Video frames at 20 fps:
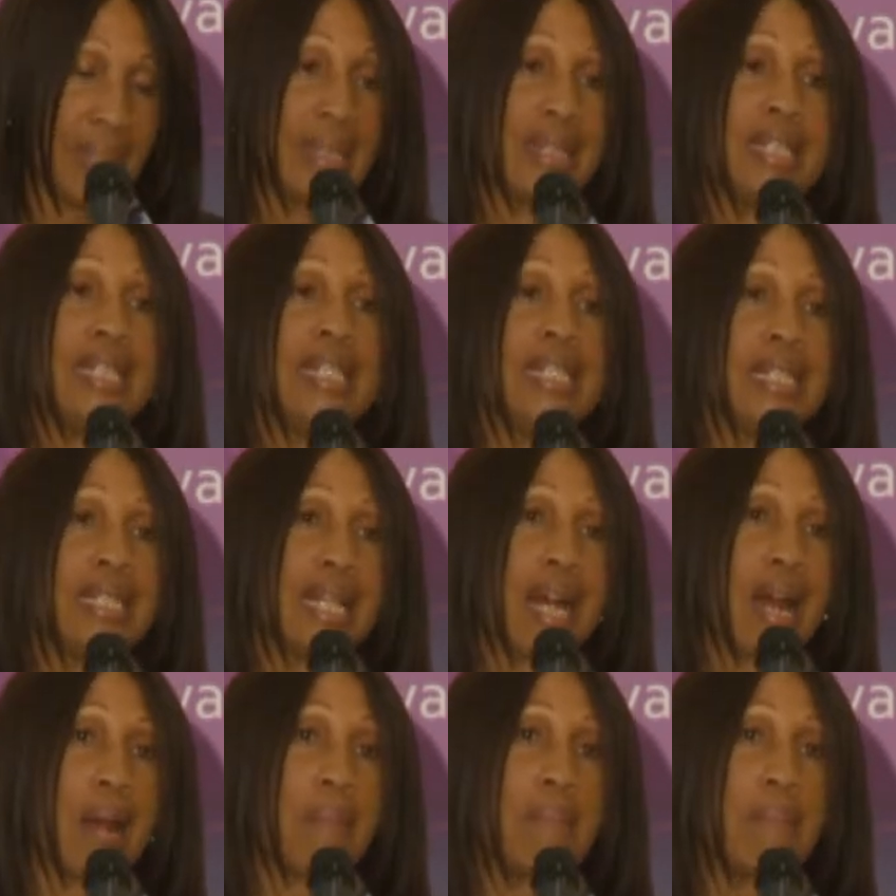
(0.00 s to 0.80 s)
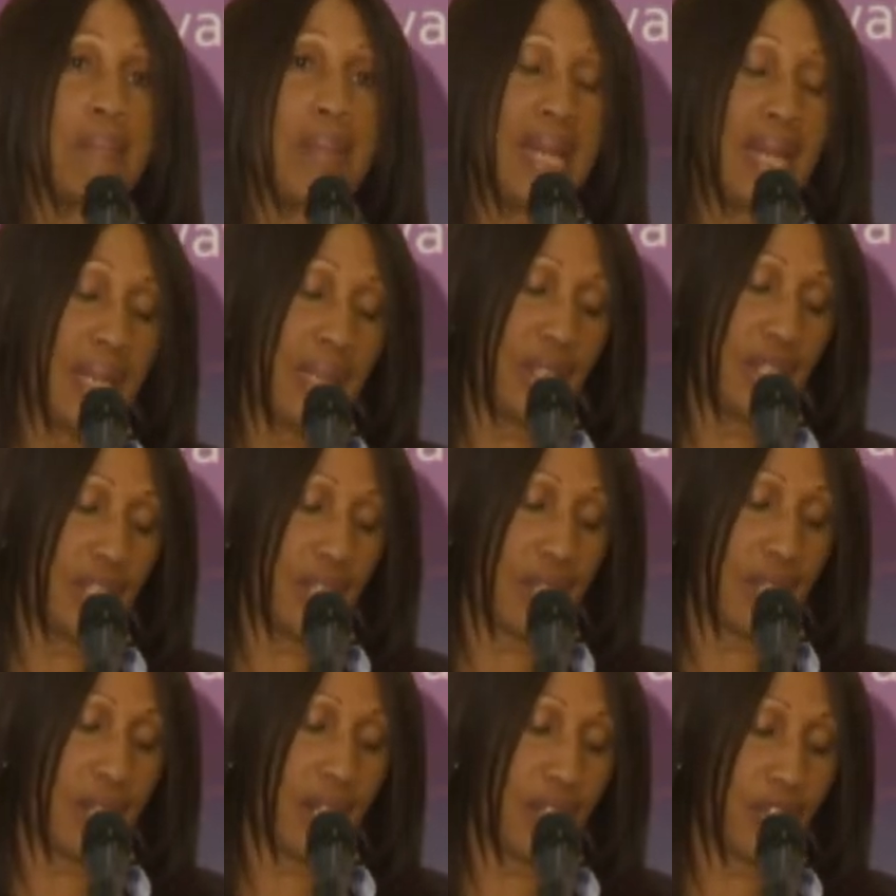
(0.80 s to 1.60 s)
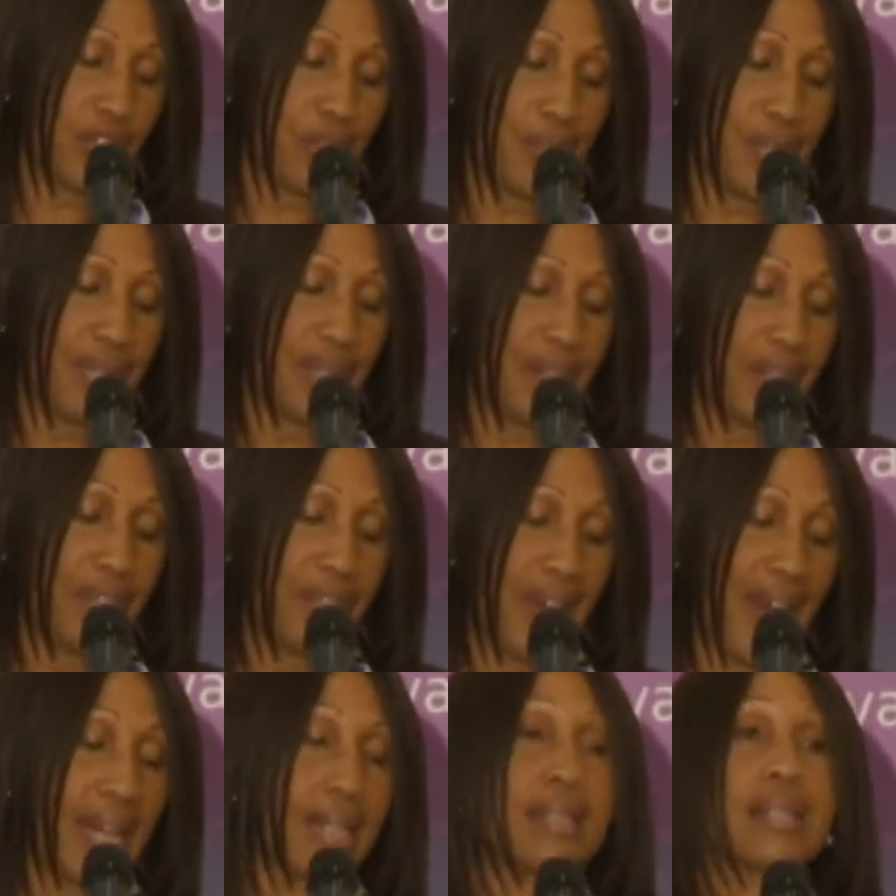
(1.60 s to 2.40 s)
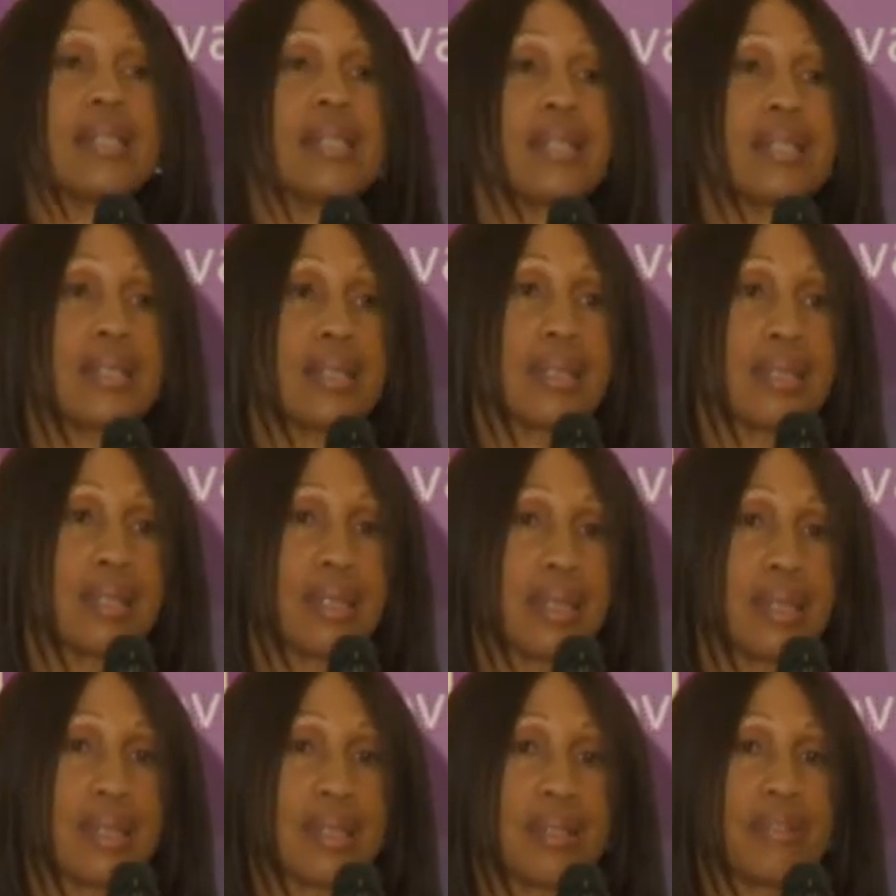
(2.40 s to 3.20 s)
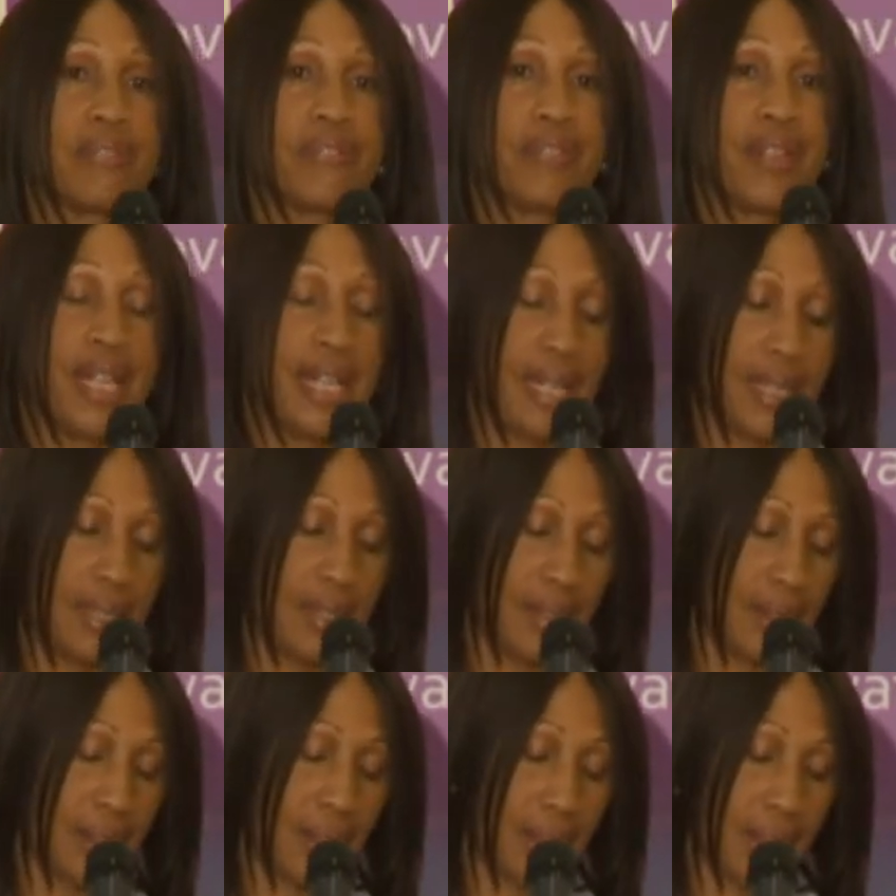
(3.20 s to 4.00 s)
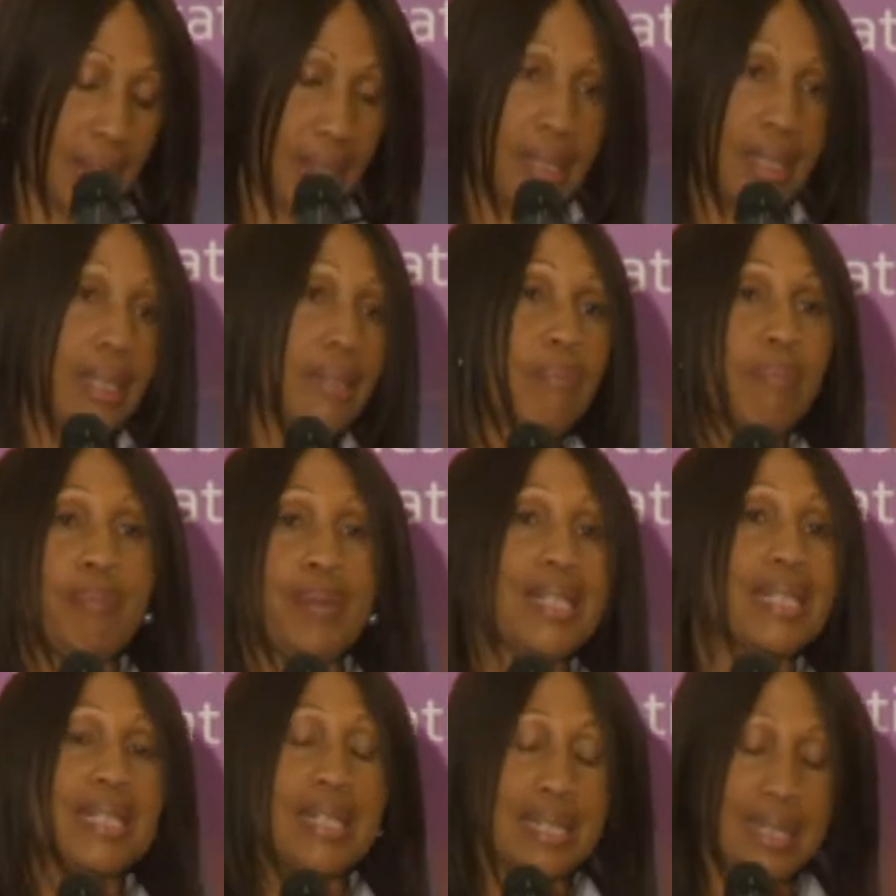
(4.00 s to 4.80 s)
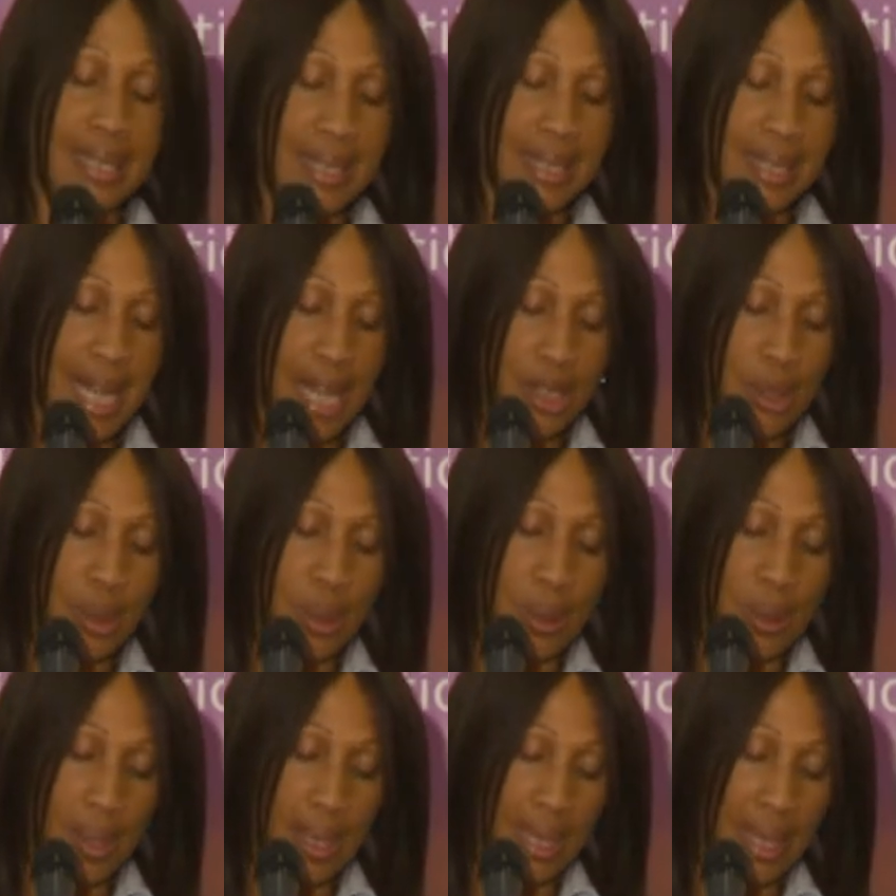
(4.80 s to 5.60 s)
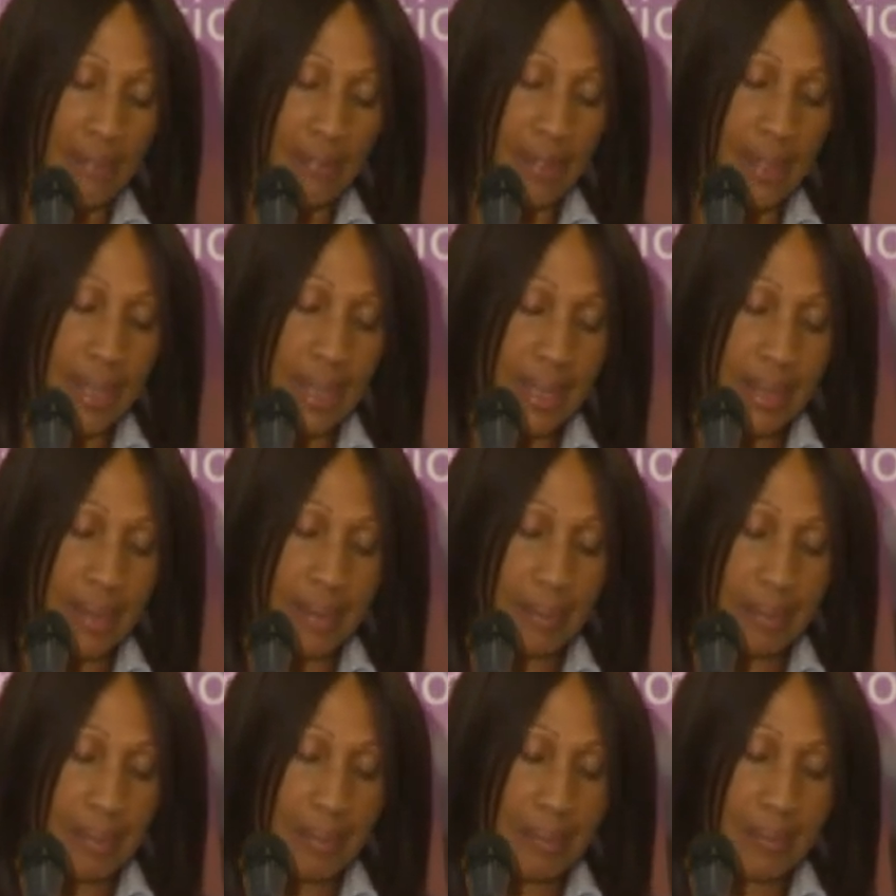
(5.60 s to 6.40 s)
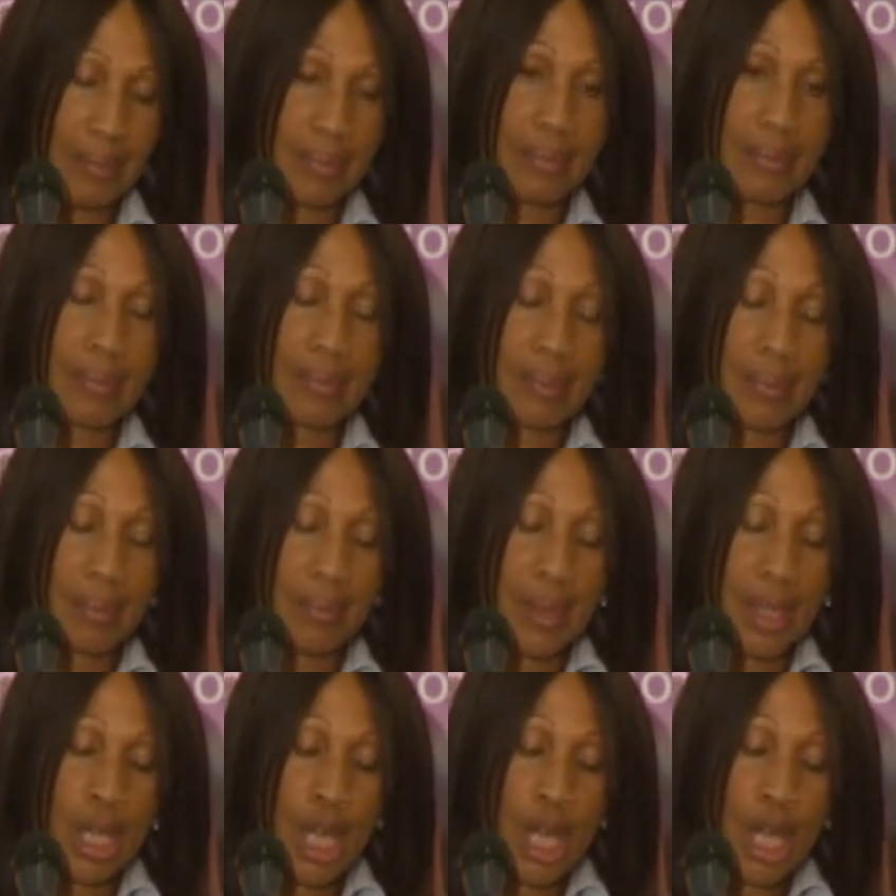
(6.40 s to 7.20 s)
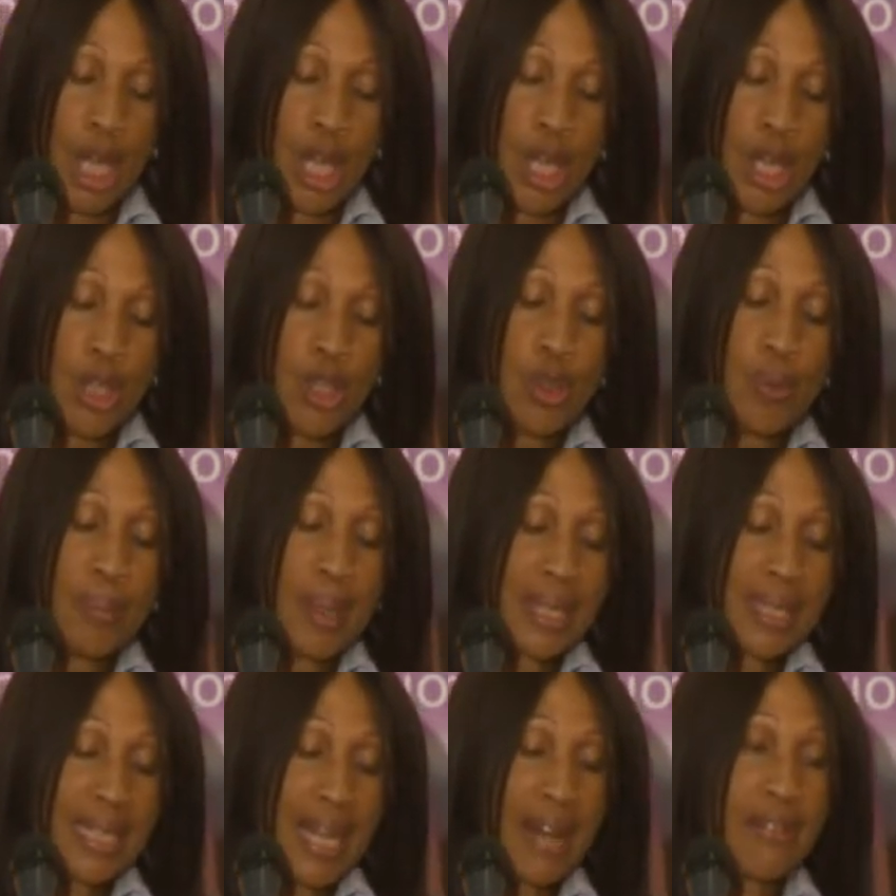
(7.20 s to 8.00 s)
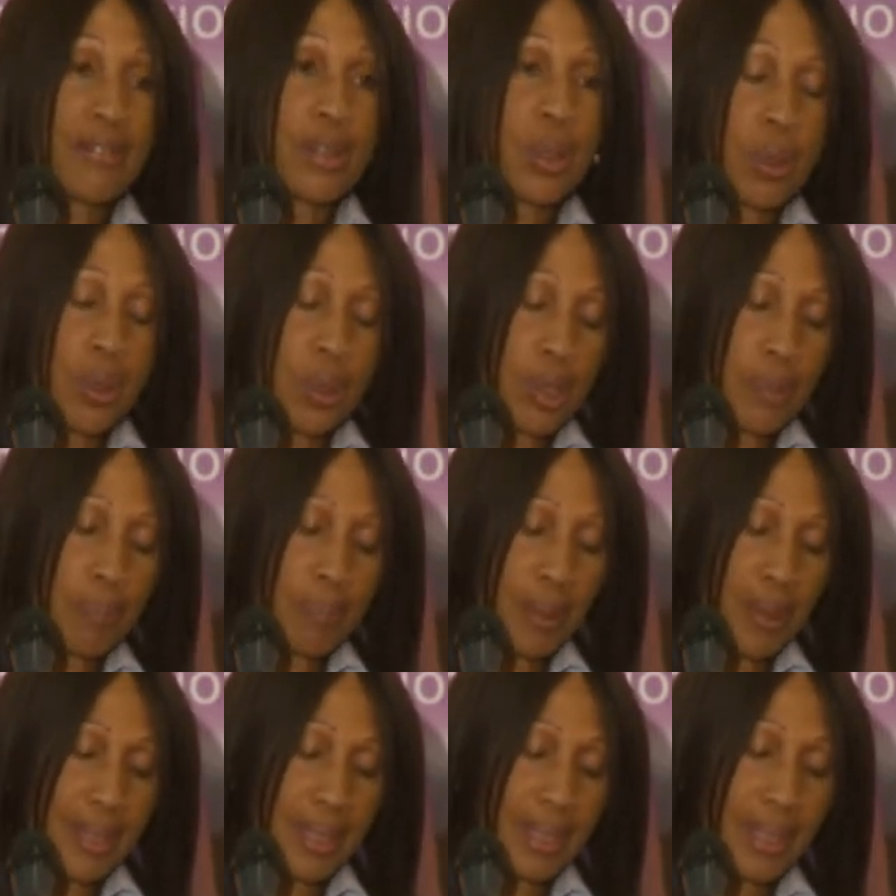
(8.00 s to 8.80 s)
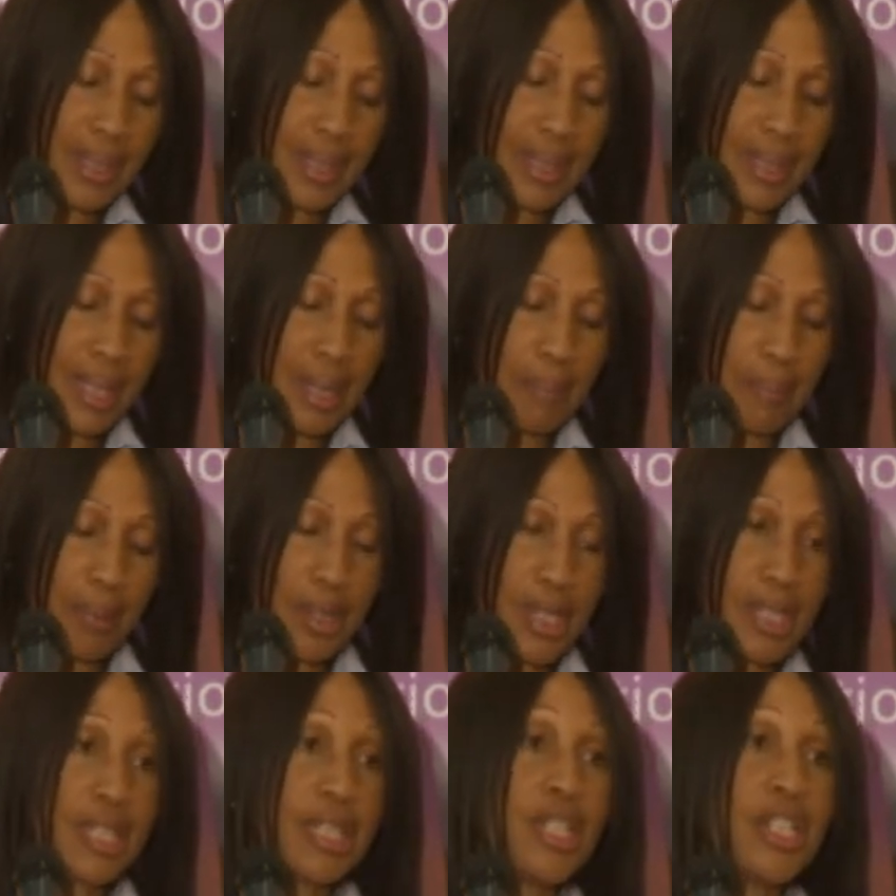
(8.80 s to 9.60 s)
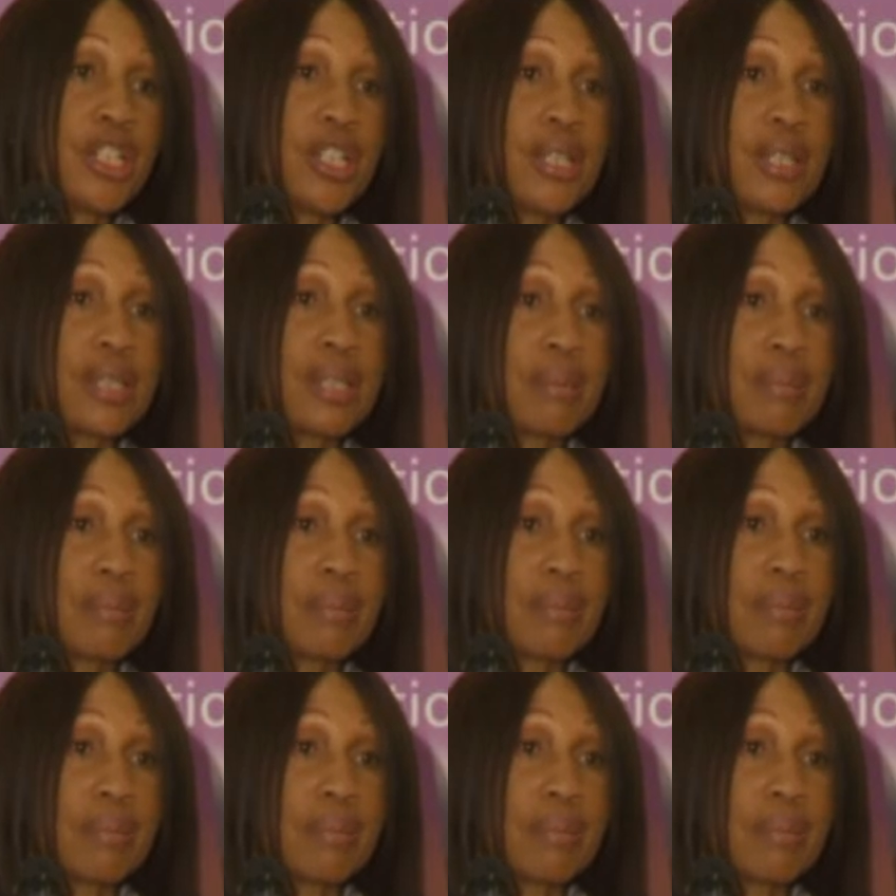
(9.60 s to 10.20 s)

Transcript: These are major contributing factors to failure in businesses at all levels. You must have good processes and procedures.